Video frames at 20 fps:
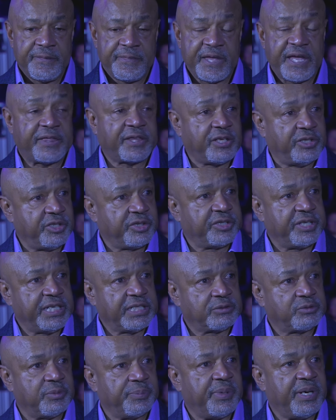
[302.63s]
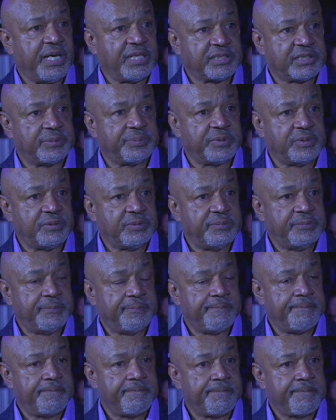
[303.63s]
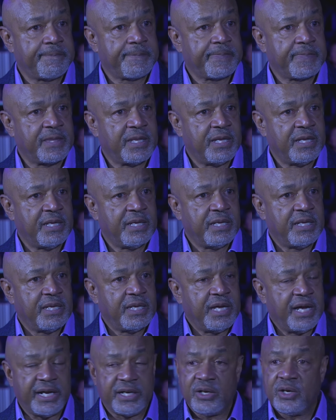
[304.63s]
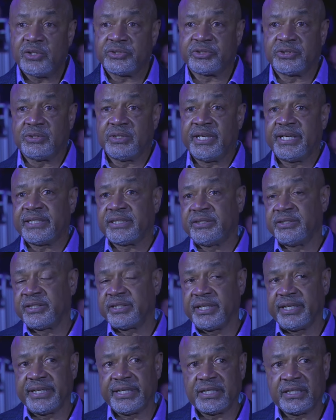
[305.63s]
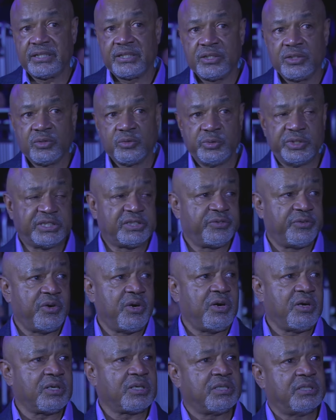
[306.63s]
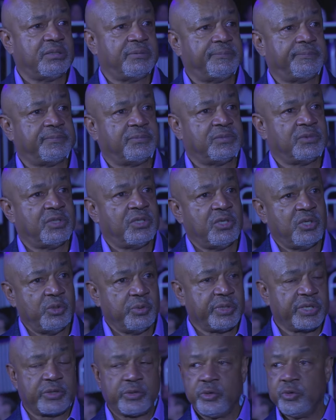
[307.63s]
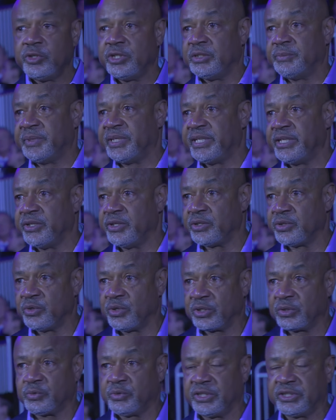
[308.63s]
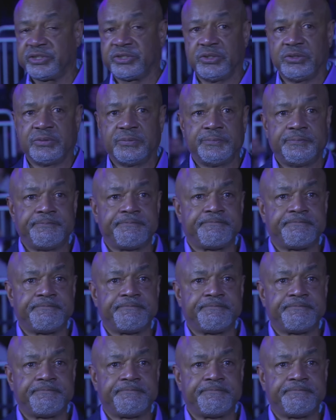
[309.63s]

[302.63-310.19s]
that good things were possible. I'd also like to thank Rich Falk, who recruited me here at Northwestern.